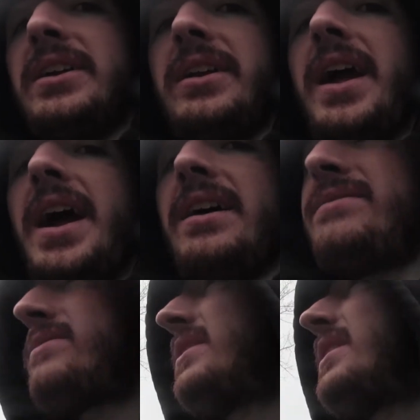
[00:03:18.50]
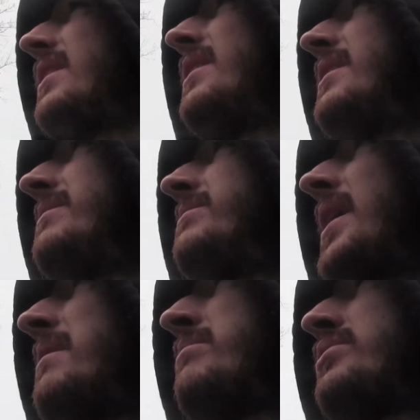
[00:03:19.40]
could have um,
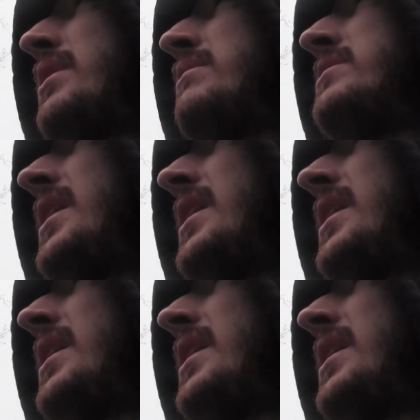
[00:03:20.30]
I'm prone to